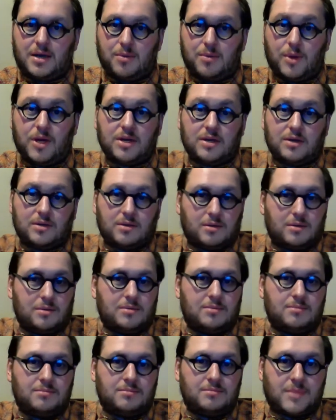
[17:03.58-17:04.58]
where
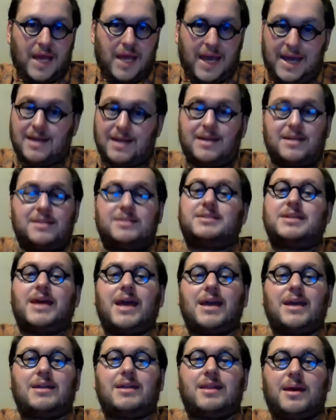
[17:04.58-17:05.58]
Anne has
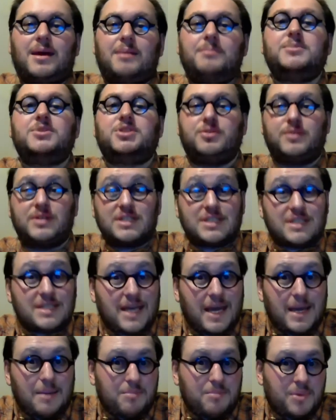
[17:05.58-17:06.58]
taken them to
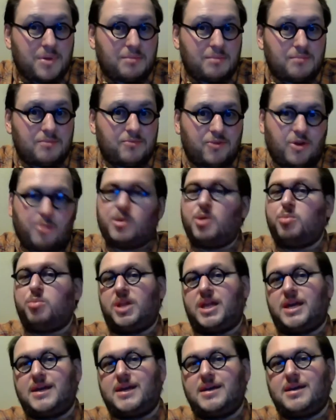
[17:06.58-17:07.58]
escape from the
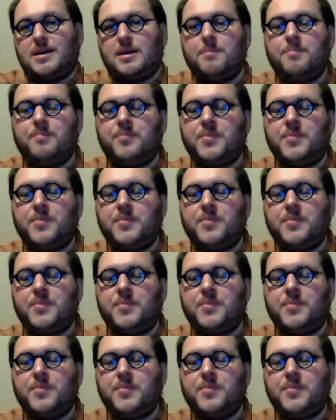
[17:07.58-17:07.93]
plague.